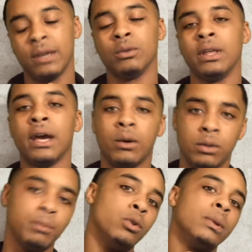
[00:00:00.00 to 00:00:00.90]
they were down with
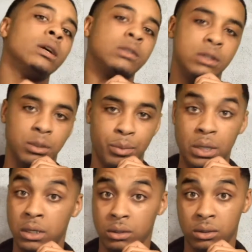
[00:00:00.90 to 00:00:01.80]
the movement, they'll still
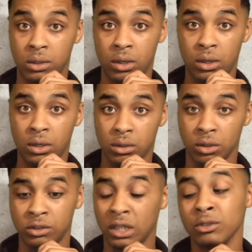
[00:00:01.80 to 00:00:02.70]
be here. Right. You know what
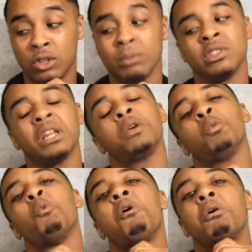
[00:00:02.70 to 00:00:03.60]
I'm saying? So I'm saying they
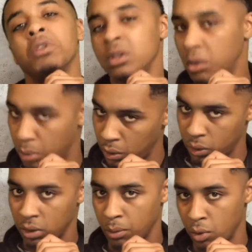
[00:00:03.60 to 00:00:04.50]
wanted to be
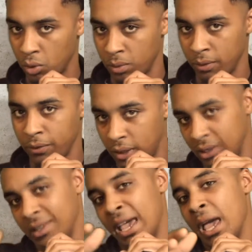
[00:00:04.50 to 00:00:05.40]
with the movement for the
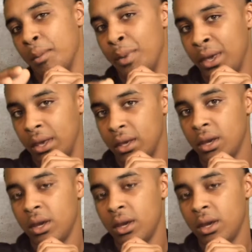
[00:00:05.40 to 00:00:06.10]
time being.